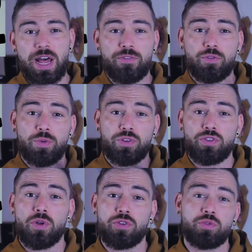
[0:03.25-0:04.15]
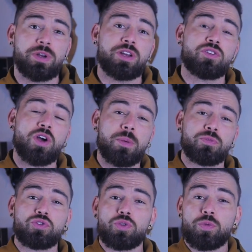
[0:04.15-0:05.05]
after results when it
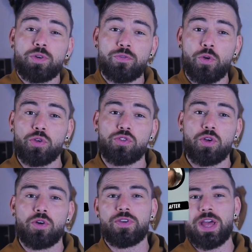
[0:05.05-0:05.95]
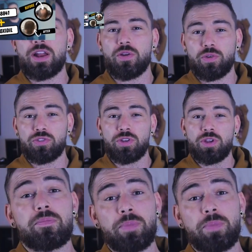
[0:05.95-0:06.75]
comes to reversal of hair loss.